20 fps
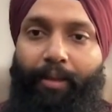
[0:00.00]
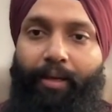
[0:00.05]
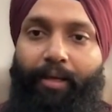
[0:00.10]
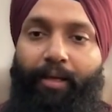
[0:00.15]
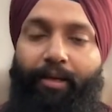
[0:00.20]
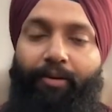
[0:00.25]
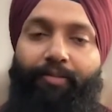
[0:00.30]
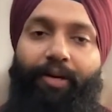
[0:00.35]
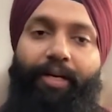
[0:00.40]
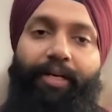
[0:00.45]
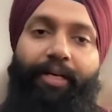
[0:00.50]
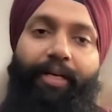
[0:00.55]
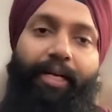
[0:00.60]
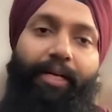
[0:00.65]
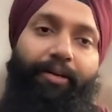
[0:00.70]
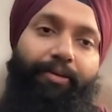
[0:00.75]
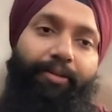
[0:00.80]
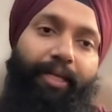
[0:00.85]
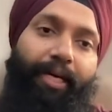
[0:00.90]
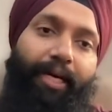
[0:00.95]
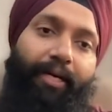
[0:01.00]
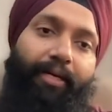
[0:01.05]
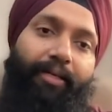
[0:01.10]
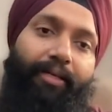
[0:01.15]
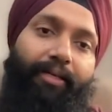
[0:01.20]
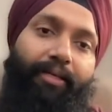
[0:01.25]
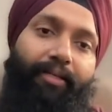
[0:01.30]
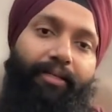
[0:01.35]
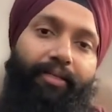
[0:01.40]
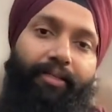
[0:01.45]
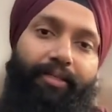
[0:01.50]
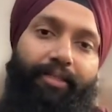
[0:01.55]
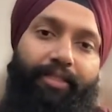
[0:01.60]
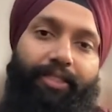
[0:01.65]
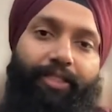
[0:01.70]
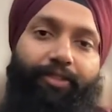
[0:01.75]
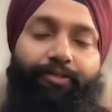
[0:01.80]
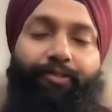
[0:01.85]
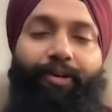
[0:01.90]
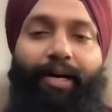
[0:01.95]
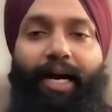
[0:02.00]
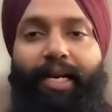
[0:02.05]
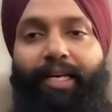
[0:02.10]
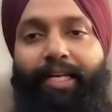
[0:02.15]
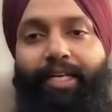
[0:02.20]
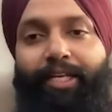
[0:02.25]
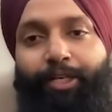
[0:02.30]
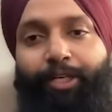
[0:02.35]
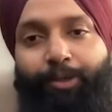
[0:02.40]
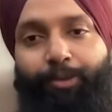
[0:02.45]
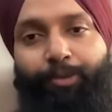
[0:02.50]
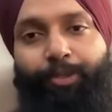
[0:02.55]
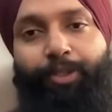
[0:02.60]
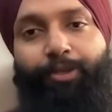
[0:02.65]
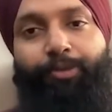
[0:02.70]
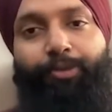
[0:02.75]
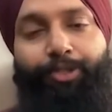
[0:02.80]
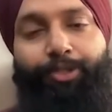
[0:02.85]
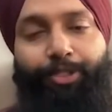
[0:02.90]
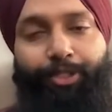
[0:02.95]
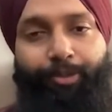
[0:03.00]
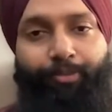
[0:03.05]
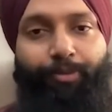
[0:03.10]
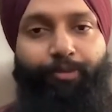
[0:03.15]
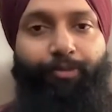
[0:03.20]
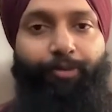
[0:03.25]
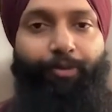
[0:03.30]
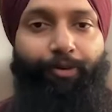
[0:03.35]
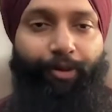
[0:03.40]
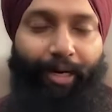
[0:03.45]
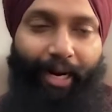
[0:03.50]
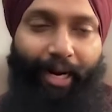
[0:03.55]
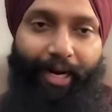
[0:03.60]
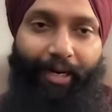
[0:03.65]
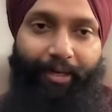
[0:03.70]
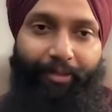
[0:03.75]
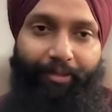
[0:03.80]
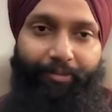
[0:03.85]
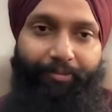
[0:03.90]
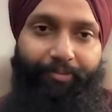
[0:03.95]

If I tell you that Shefali knew the question beforehand,